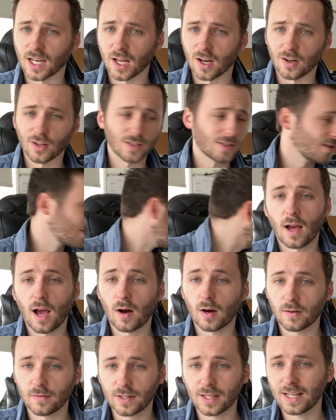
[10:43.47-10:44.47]
loss.
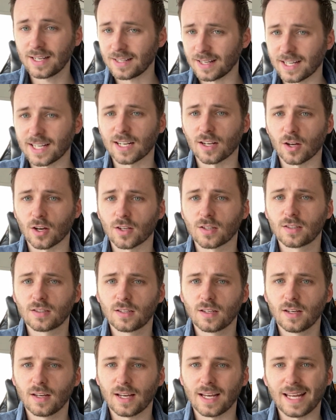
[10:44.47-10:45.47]
However, that net
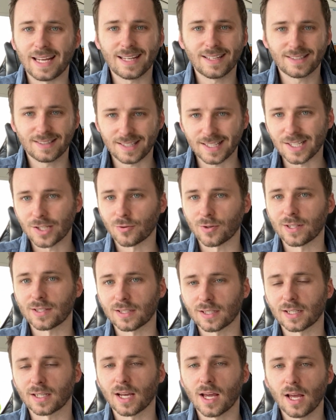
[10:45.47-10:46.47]
loss is
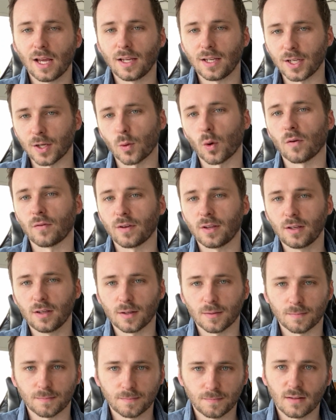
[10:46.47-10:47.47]
decreasing year over
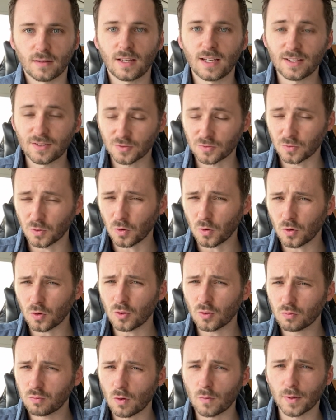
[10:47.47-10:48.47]
year. These are
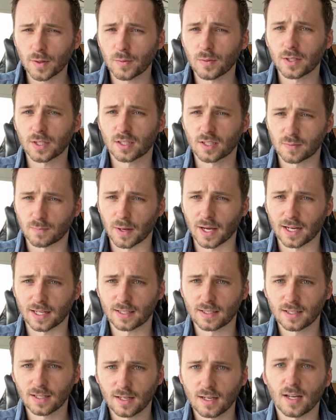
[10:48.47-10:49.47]
all what we would
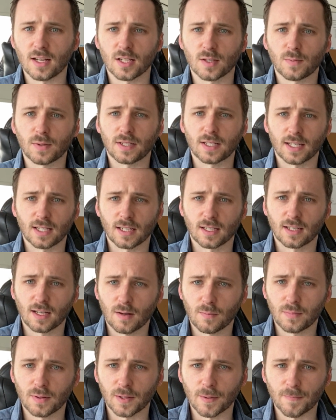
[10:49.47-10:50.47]
expect in this particular
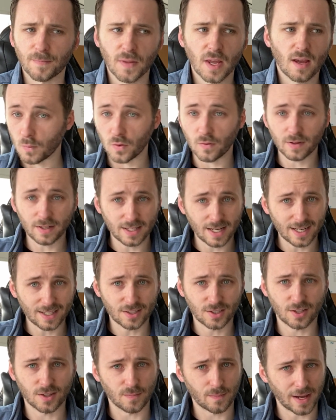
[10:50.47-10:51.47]
company. Moving next
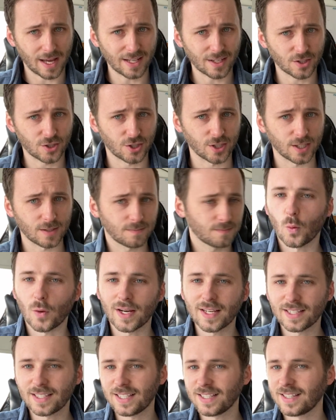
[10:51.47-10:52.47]
to the balance sheet, we
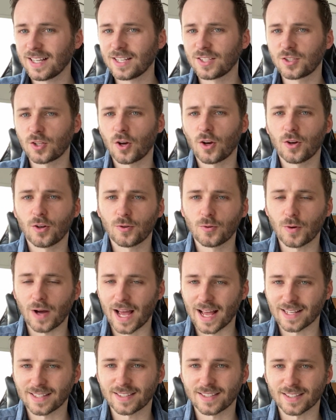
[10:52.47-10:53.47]
can see that total
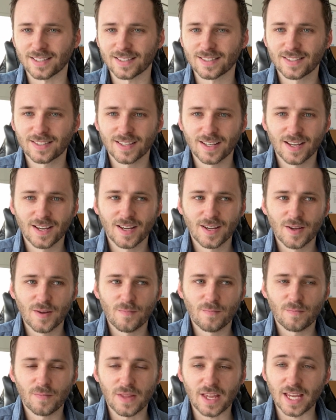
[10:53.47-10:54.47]
assets
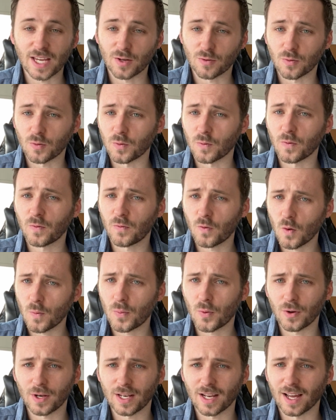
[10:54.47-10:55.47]
equal
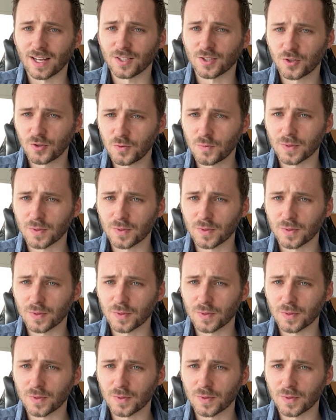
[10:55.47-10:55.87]
4.92